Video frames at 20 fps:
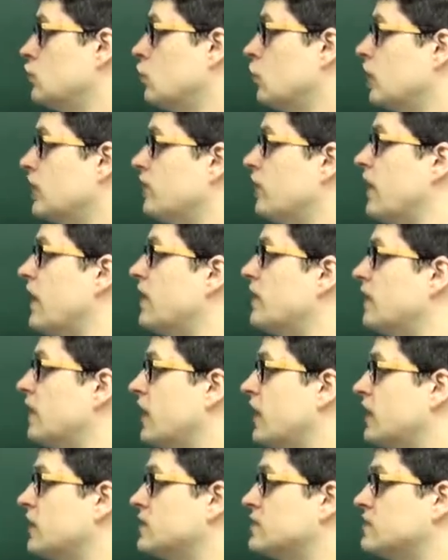25
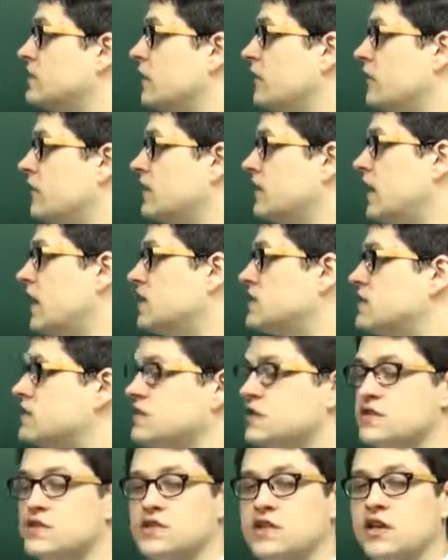lines of the
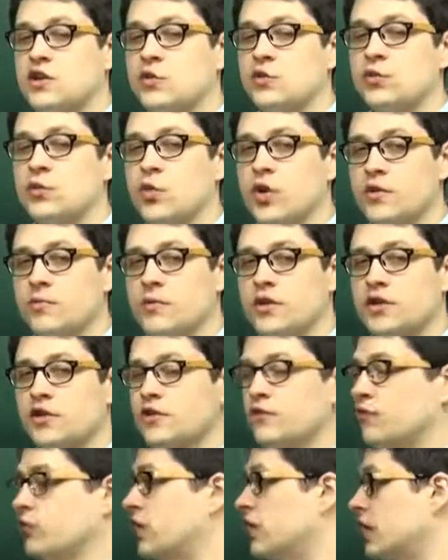text is, equals one
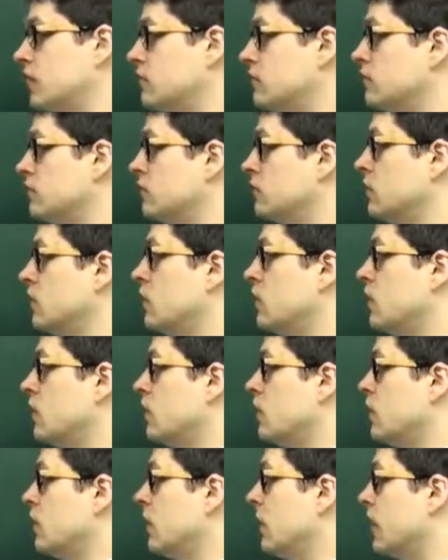minute of reading.
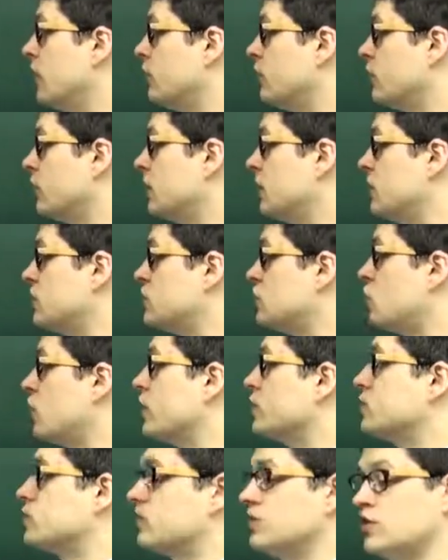And for each
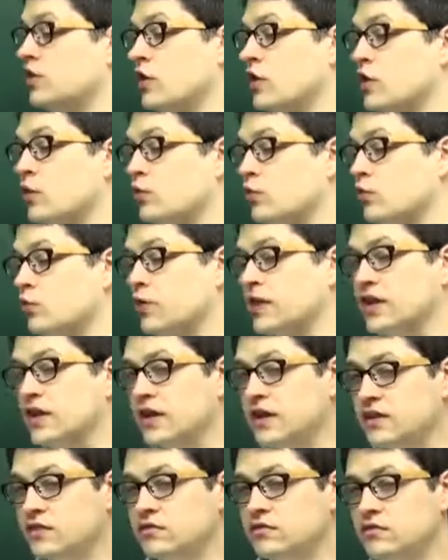question,
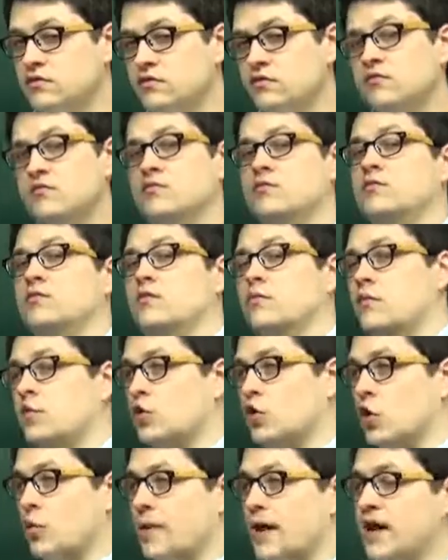read it,
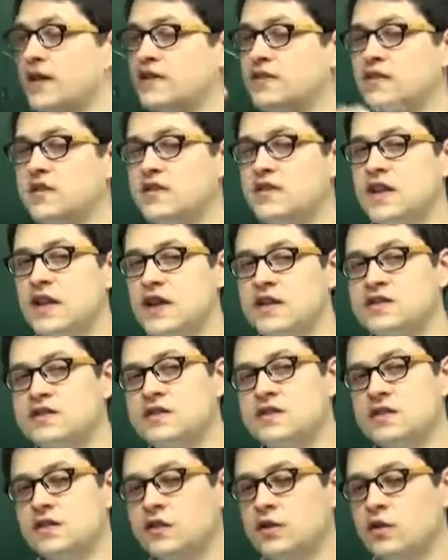go back to the
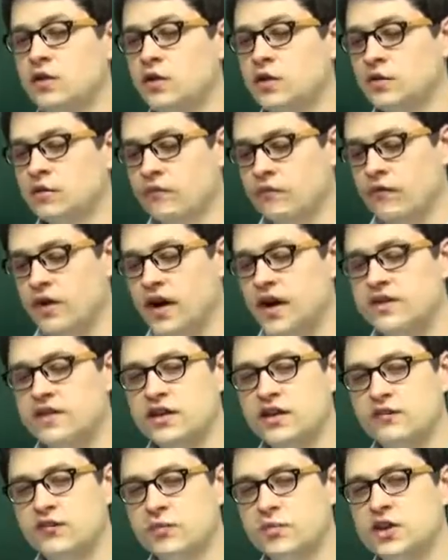text, find
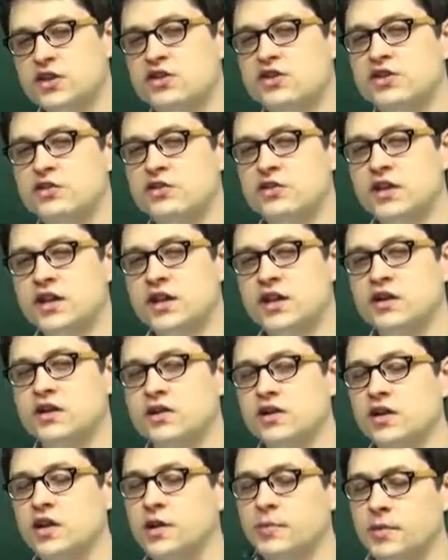the information you need,
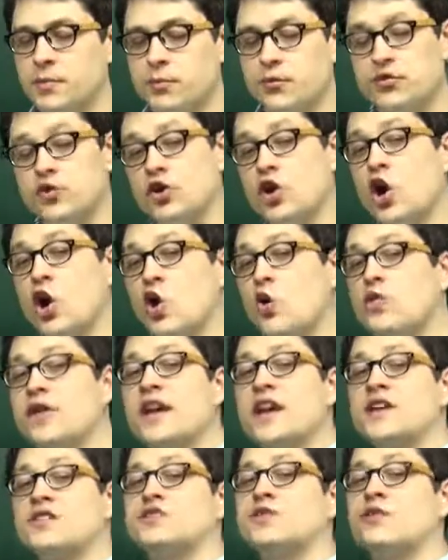come up with your own
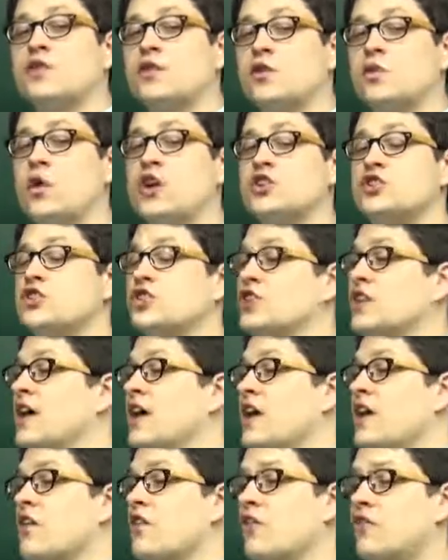answer to the question,
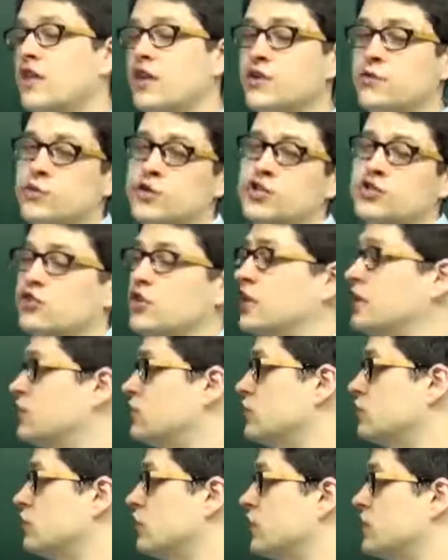then read your
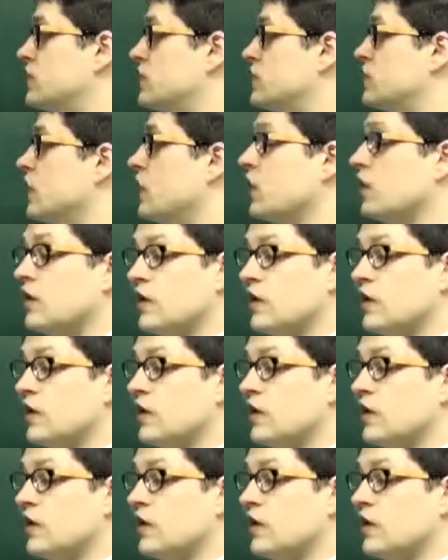answer choices.